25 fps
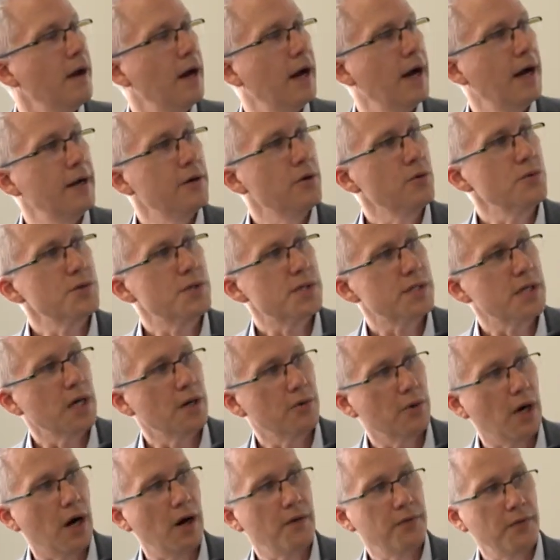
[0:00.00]
And
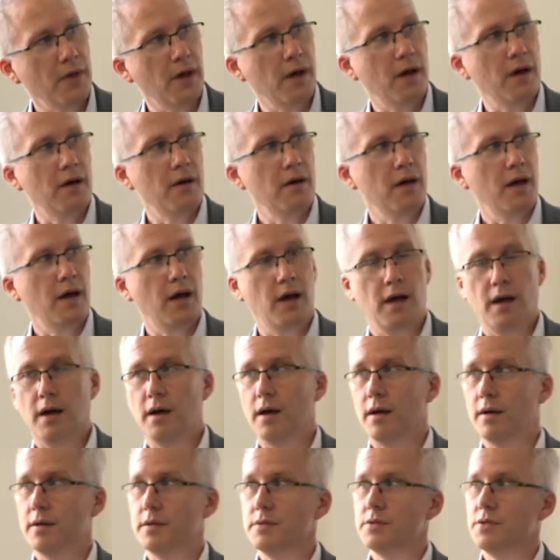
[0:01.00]
also other
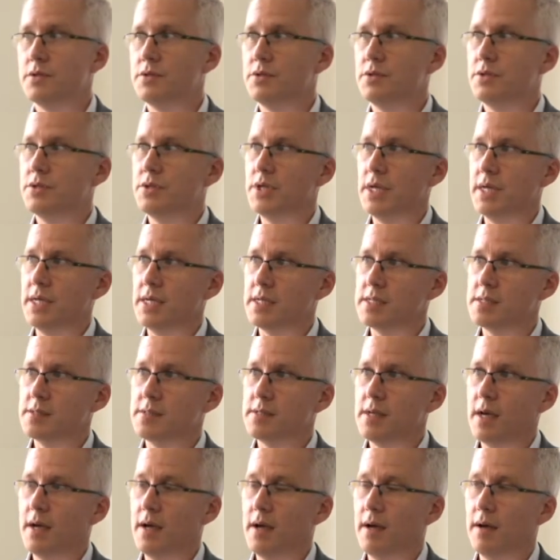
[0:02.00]

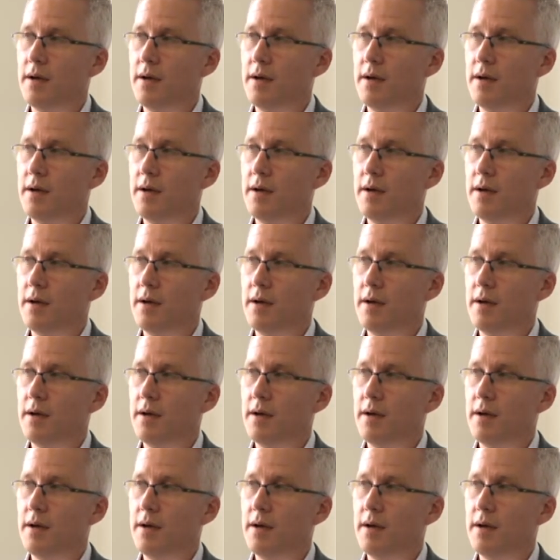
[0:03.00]
Genix